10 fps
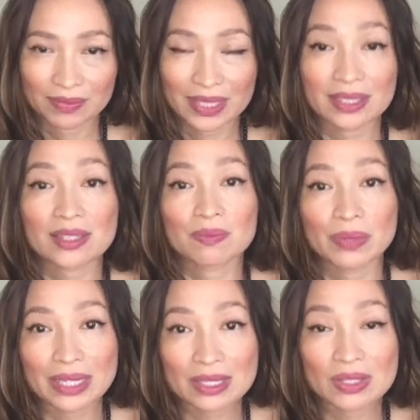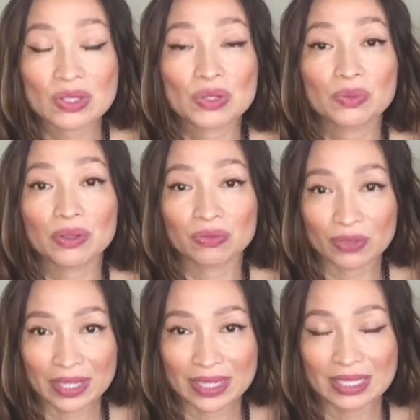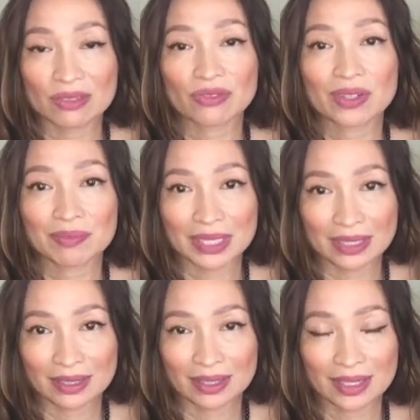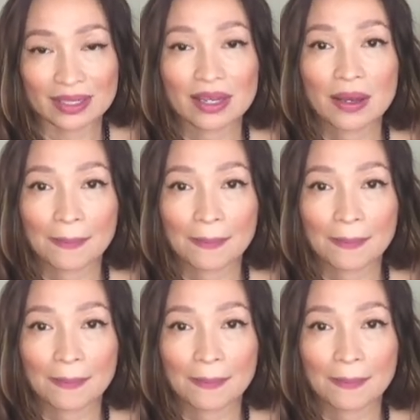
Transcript: it's best to refrain from eating